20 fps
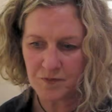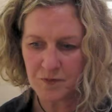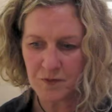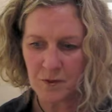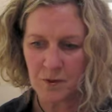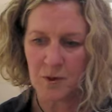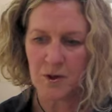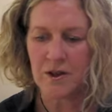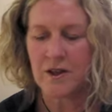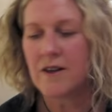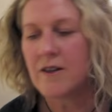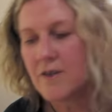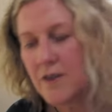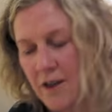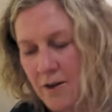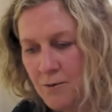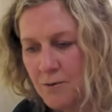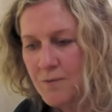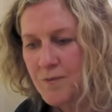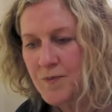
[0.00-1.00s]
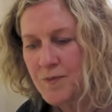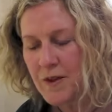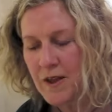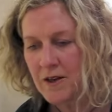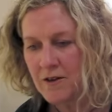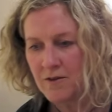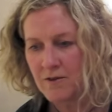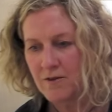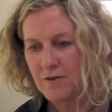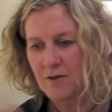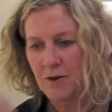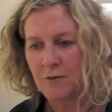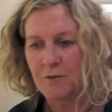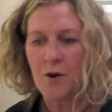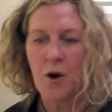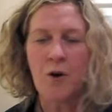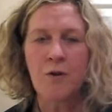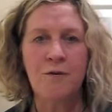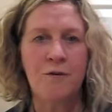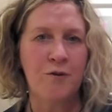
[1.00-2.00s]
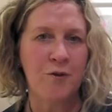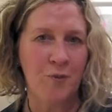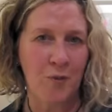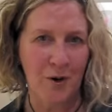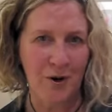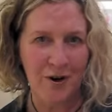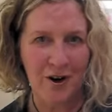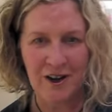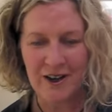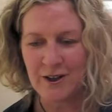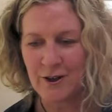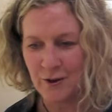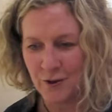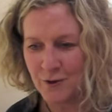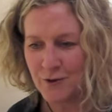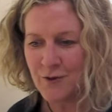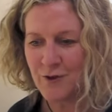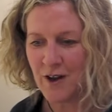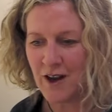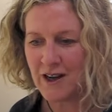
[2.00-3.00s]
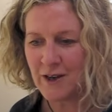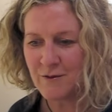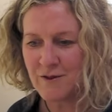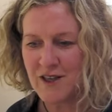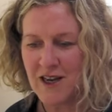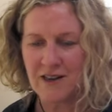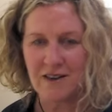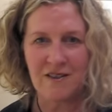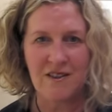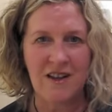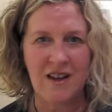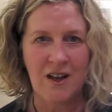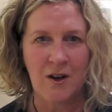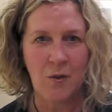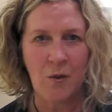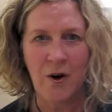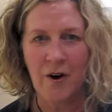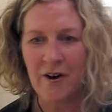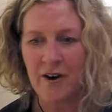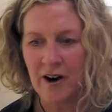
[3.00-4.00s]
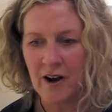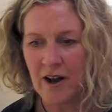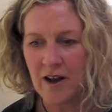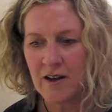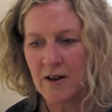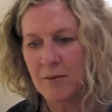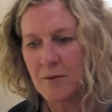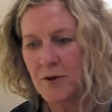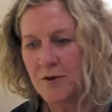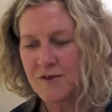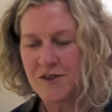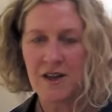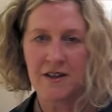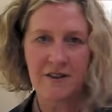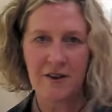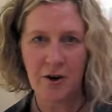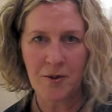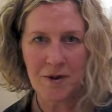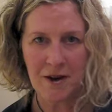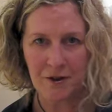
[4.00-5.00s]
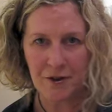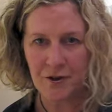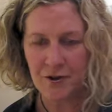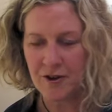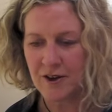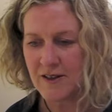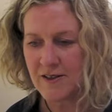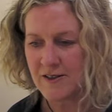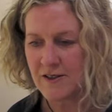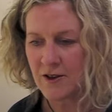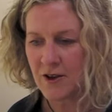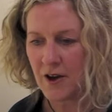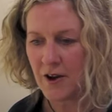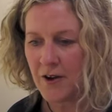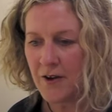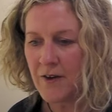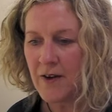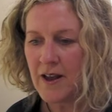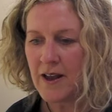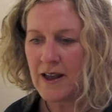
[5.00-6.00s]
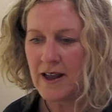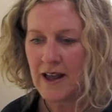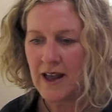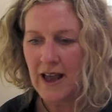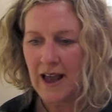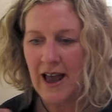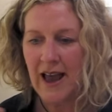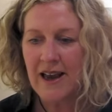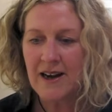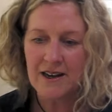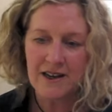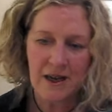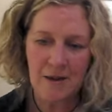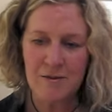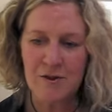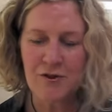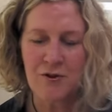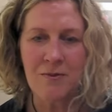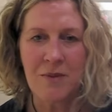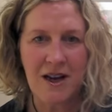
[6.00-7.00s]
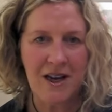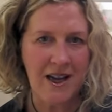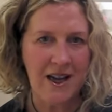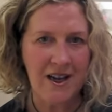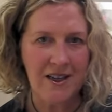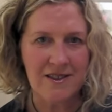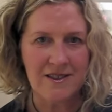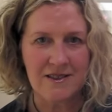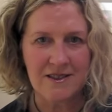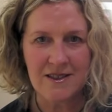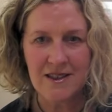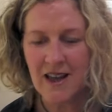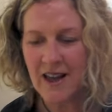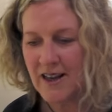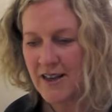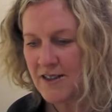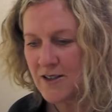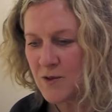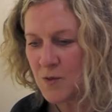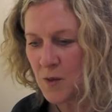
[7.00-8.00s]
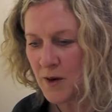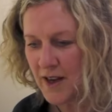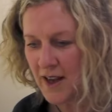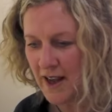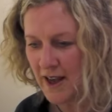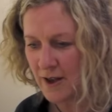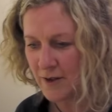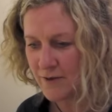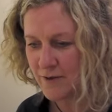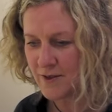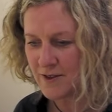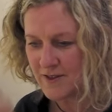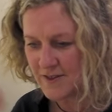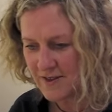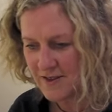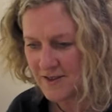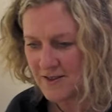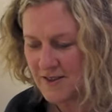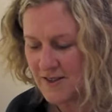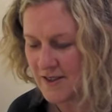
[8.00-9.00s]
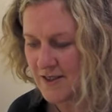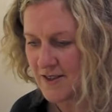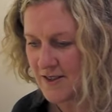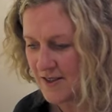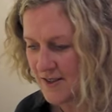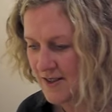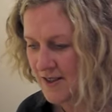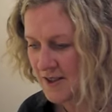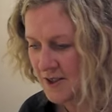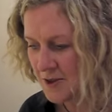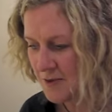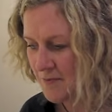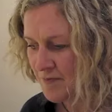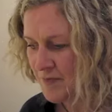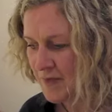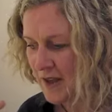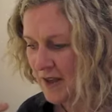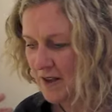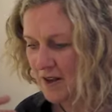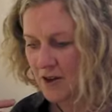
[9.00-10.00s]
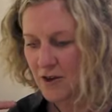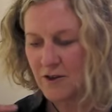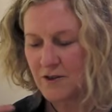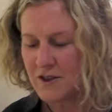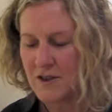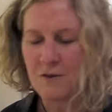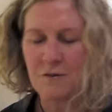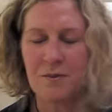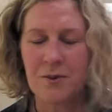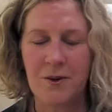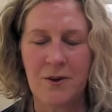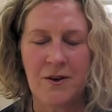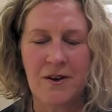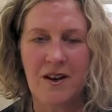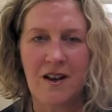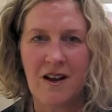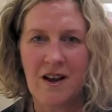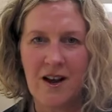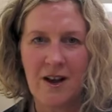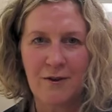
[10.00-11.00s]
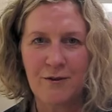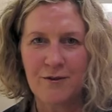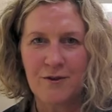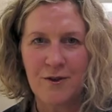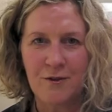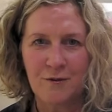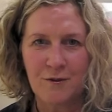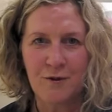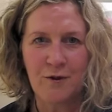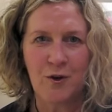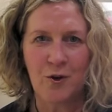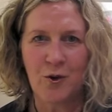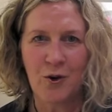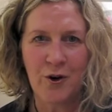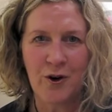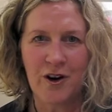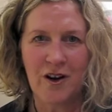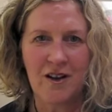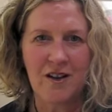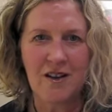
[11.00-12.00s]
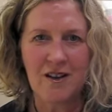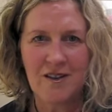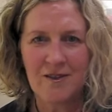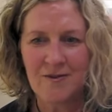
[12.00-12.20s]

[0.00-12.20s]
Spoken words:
well, it evolved from where I live. I live down in the Illawarra. I moved down there about 3 years ago, and it comes from my garden, and we have lizards and lots of bird life and flora.